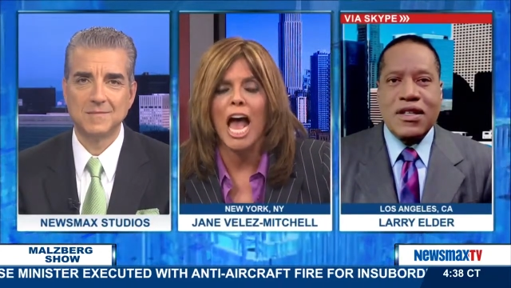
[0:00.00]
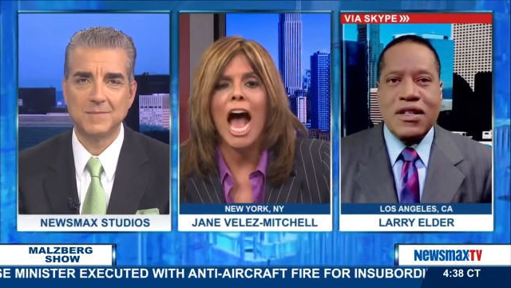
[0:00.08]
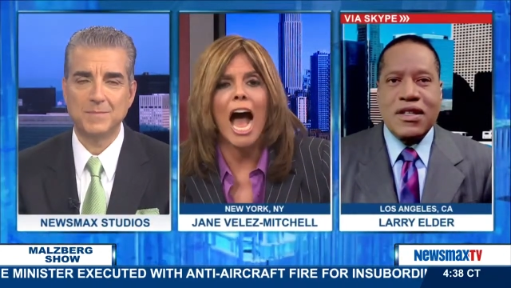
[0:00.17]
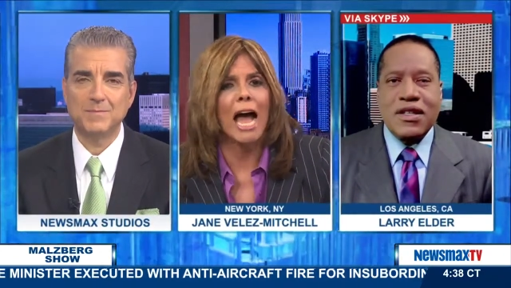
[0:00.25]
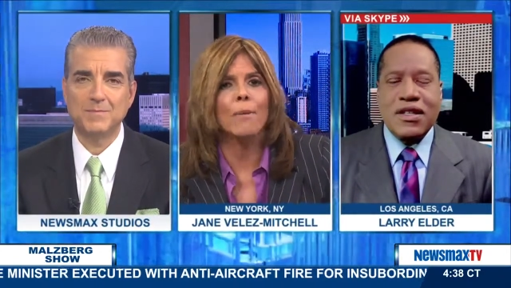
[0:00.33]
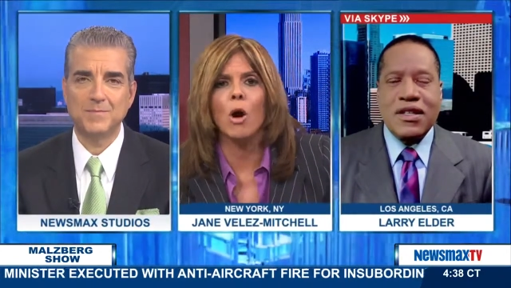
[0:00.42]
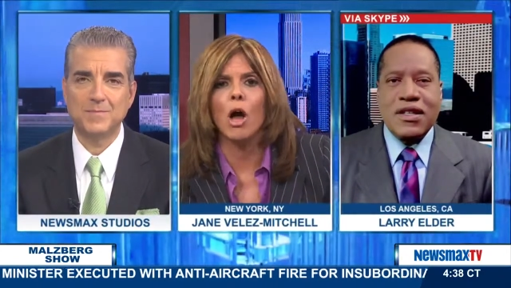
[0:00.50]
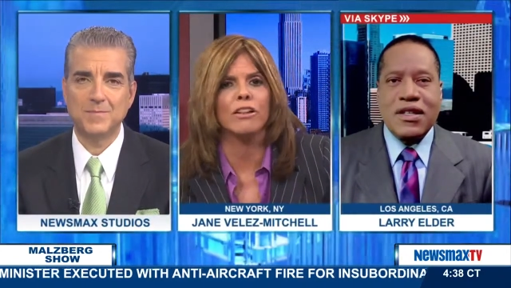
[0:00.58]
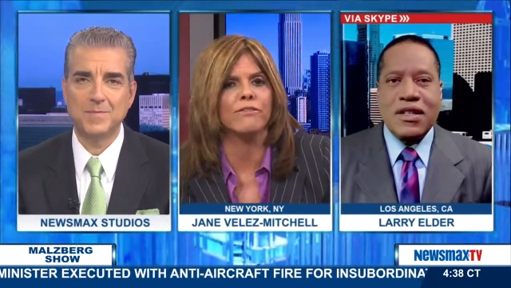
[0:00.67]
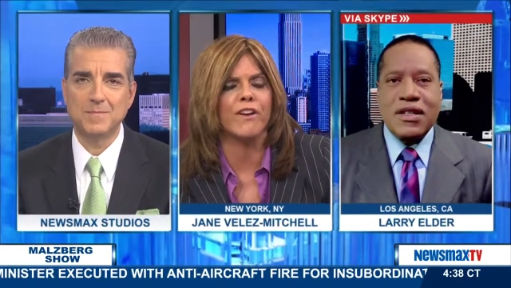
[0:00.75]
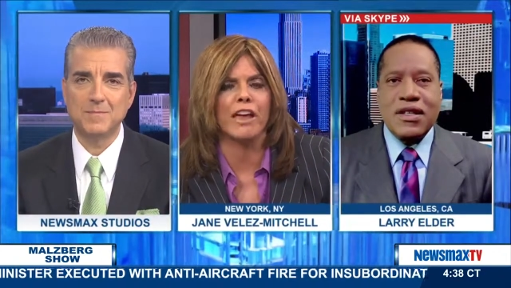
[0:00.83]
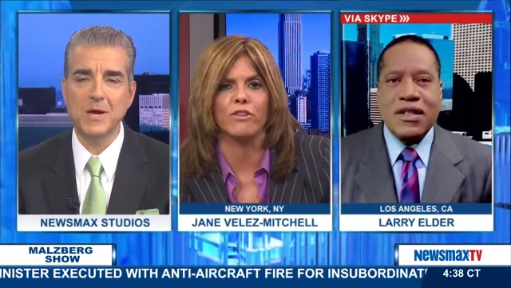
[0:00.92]
Speaker 1: I'm all in
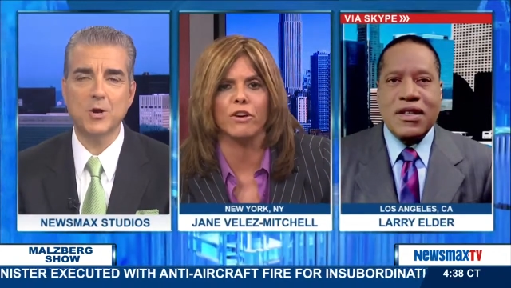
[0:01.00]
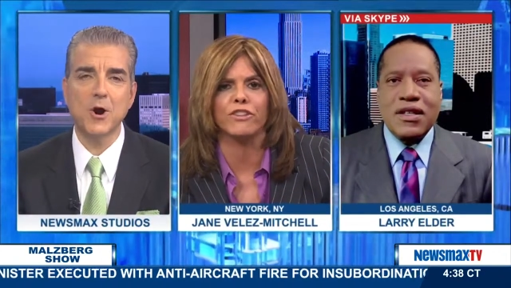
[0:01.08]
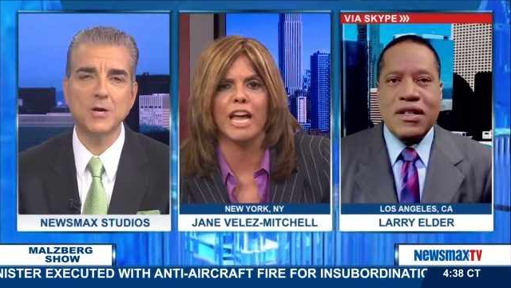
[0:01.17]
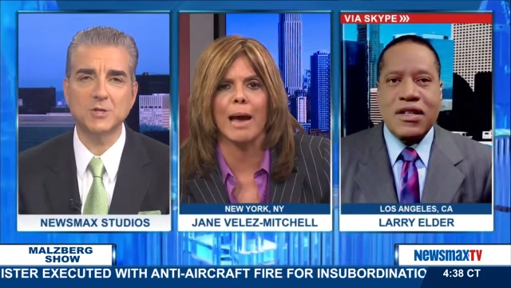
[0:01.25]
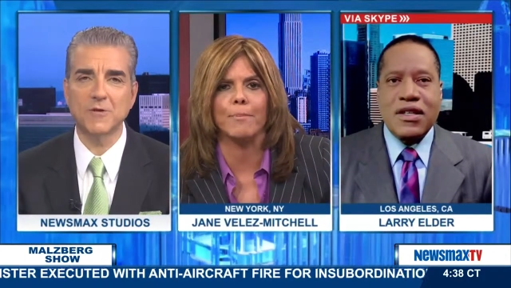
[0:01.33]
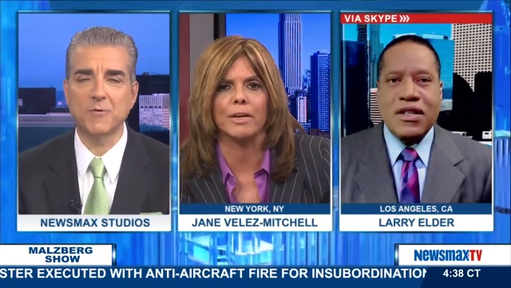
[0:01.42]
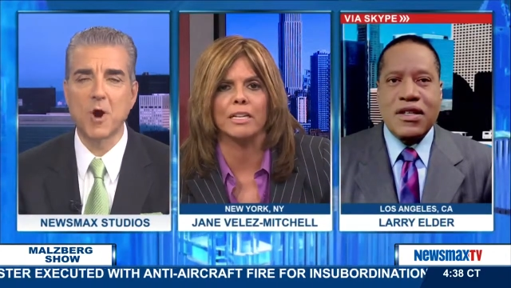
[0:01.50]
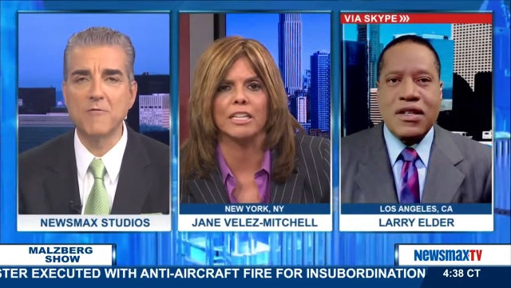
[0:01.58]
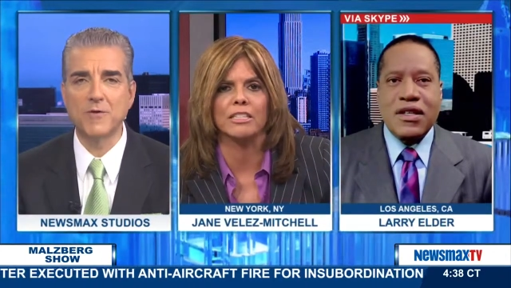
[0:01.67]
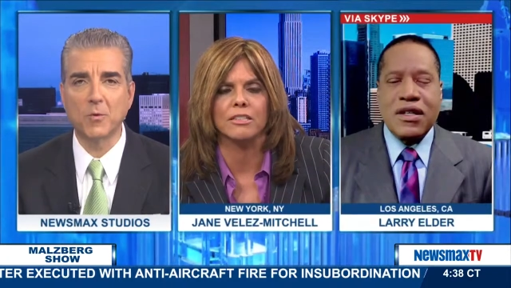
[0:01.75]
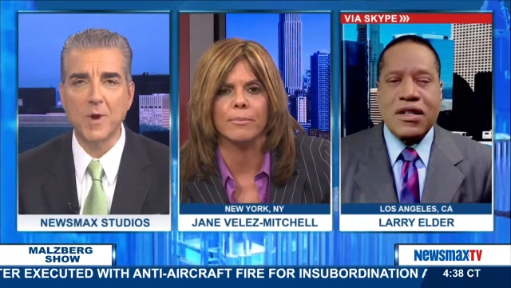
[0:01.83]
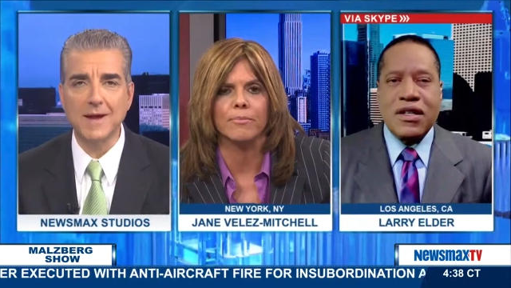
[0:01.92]
favor because of, of
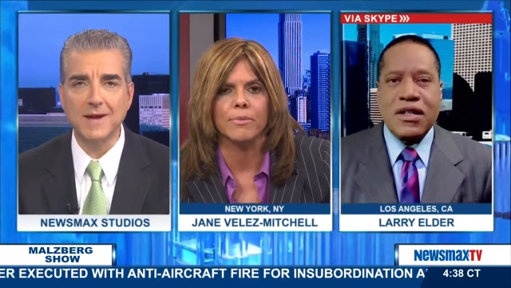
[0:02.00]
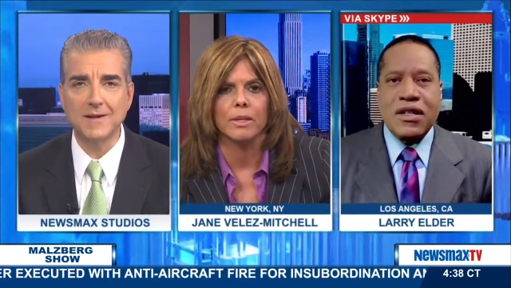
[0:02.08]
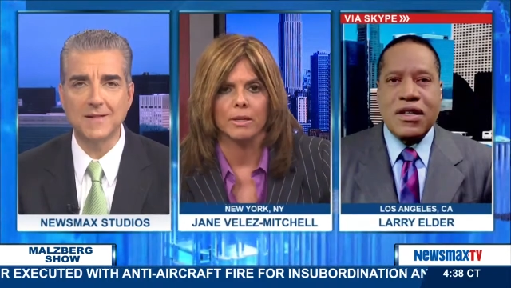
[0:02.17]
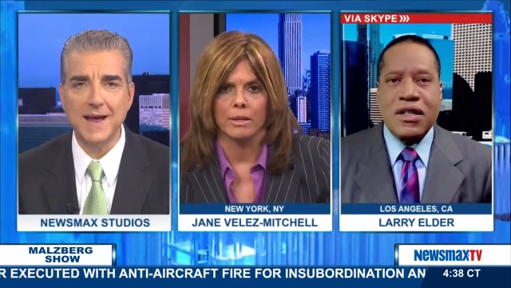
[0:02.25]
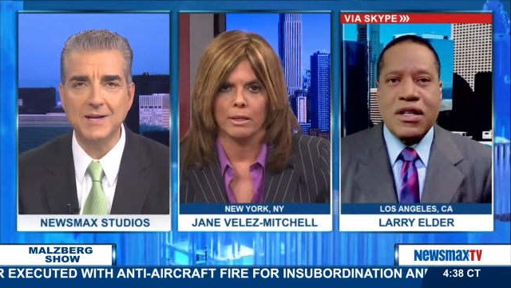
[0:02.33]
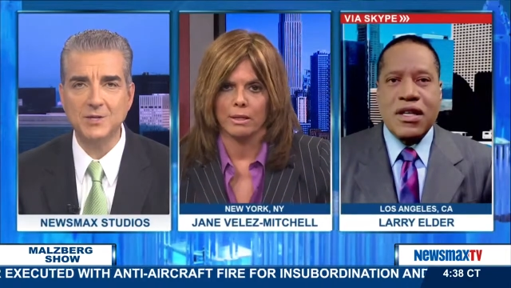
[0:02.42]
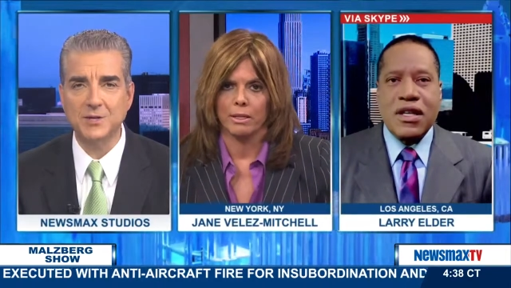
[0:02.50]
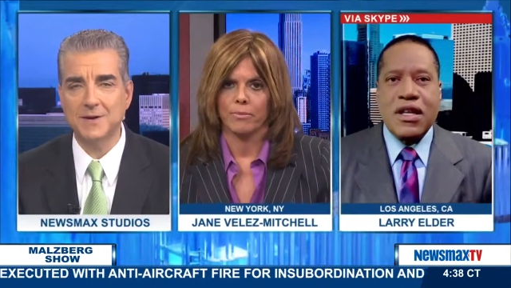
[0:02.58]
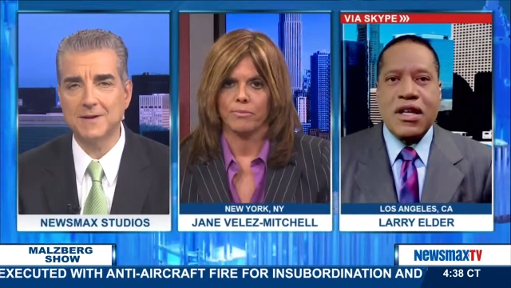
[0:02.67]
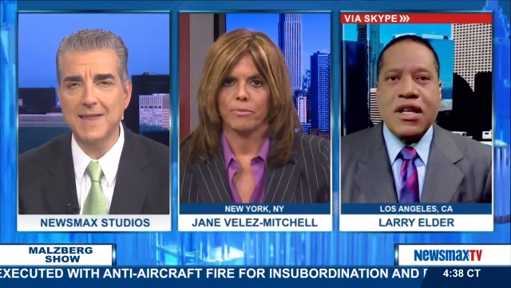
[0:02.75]
overregulation.